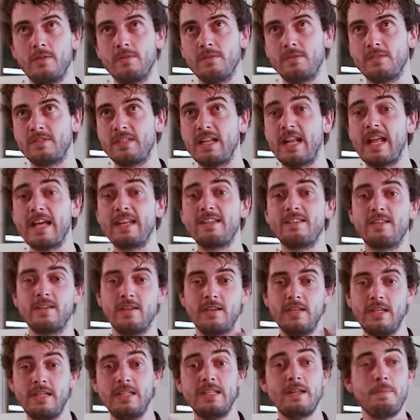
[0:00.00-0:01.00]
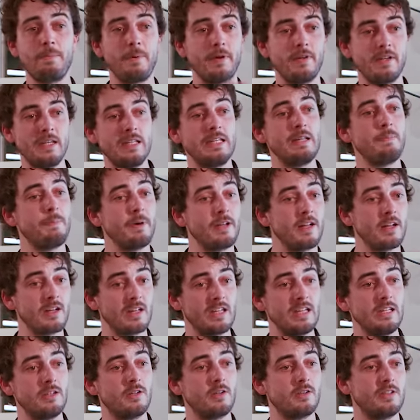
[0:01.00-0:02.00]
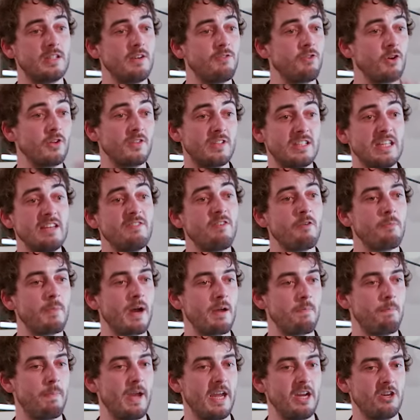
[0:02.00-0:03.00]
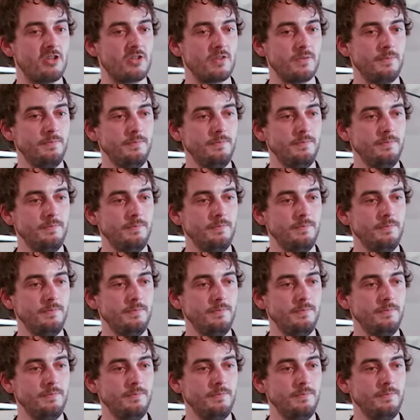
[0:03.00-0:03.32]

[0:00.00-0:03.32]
select independently the different div on my page.